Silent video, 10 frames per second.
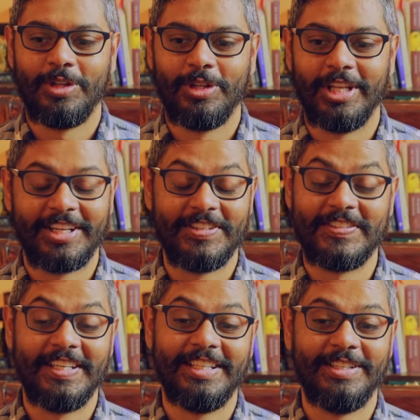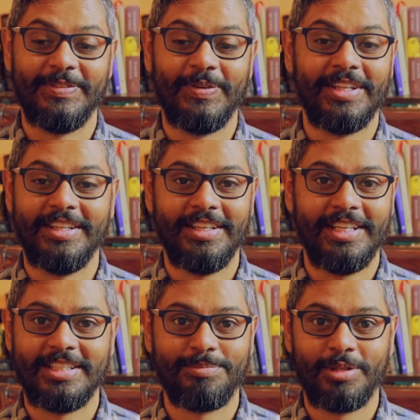like I said, when
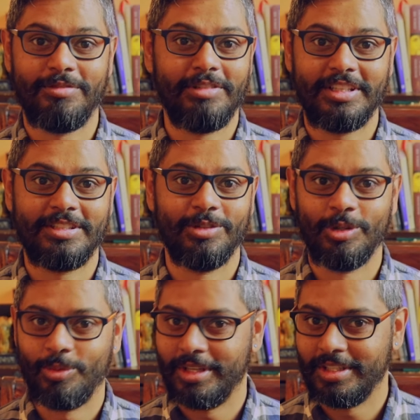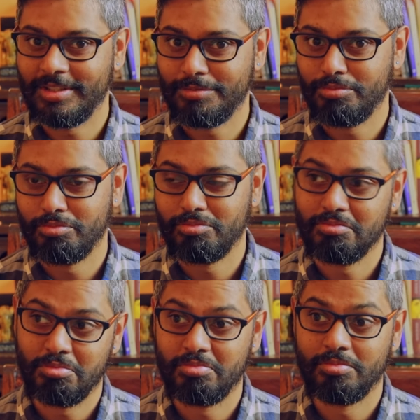it's perfect or when it's
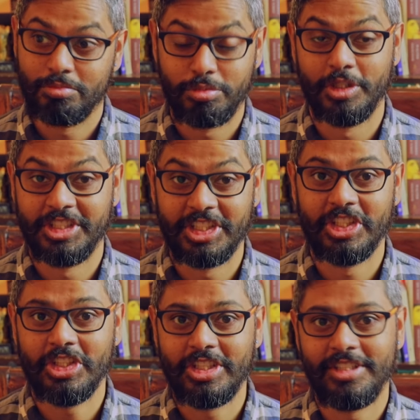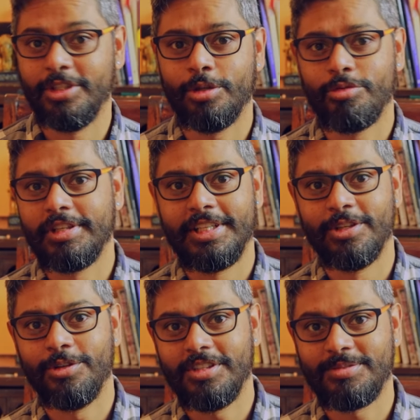pretty good, you don't really
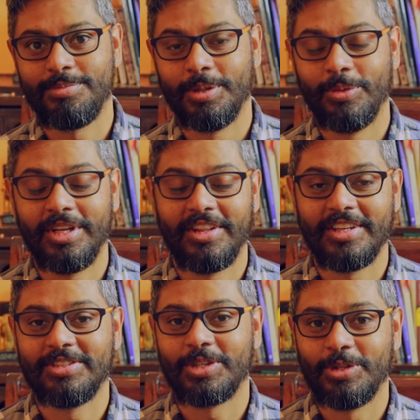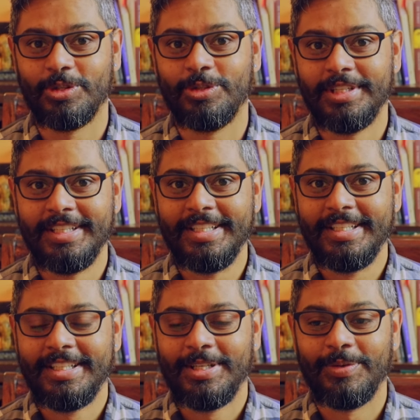notice, but when things go,
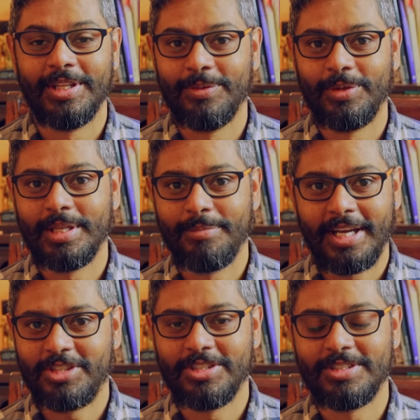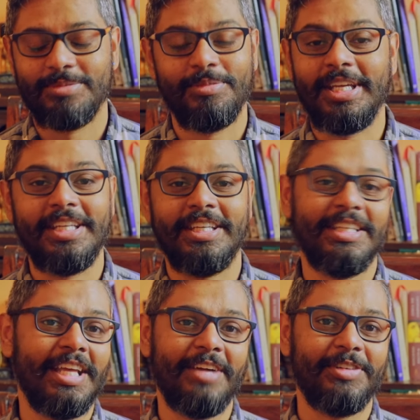when the match isn't made
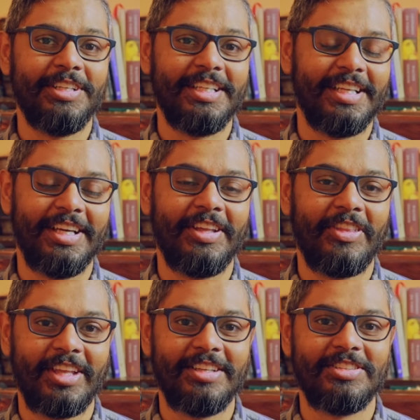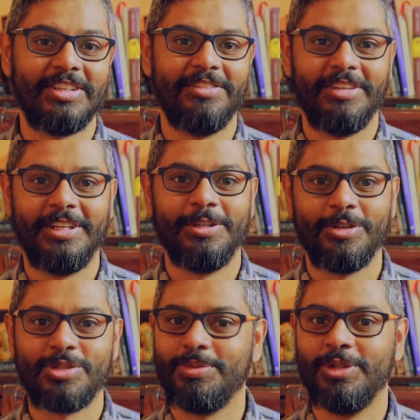in heaven, things are very
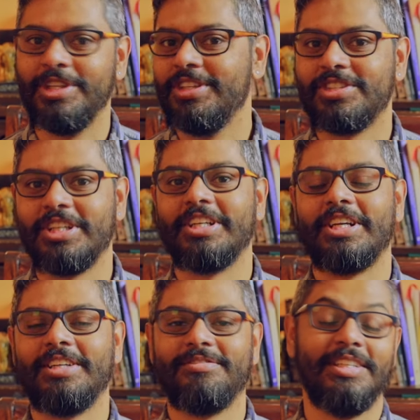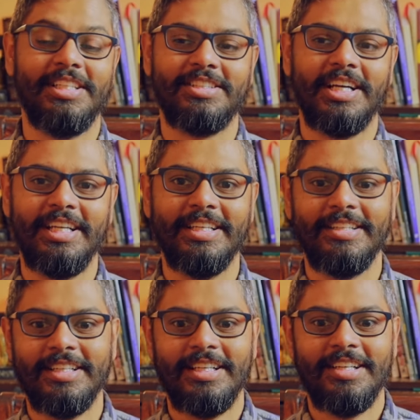noticeable, and you start, at least I did,